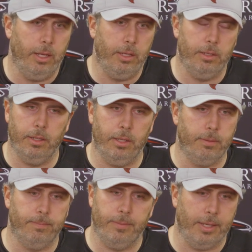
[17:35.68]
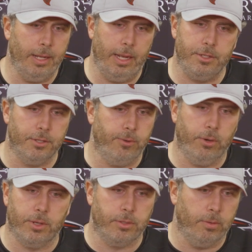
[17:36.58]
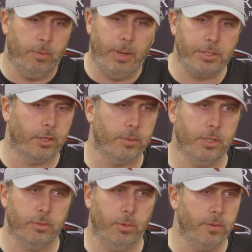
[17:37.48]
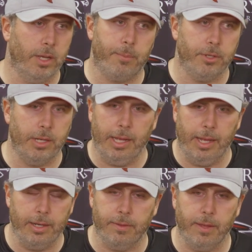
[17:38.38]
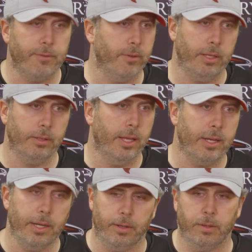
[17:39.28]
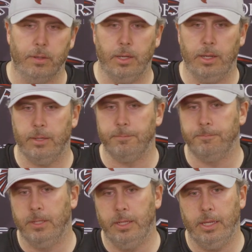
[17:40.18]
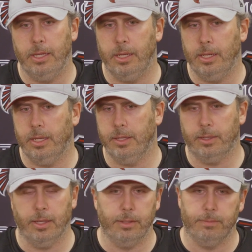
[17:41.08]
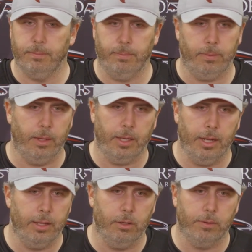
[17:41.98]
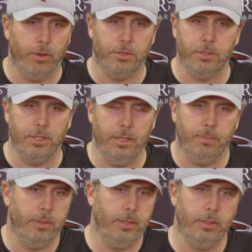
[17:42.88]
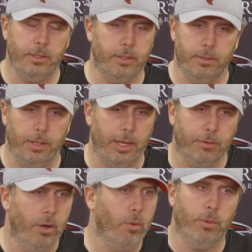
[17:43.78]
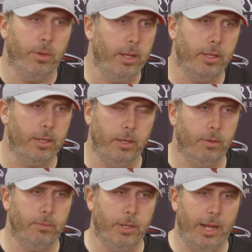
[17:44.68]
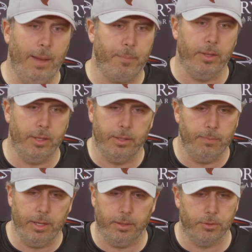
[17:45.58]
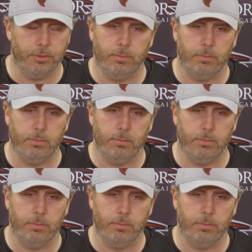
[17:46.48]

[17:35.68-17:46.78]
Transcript: and I, again, I just focused on what my circumstances were and the opportunity I had, and thankfully it led here. Um, I think they, they got a hell of a coach at GM, and it, it does, I don't know what would you know what happened. They, they made a good.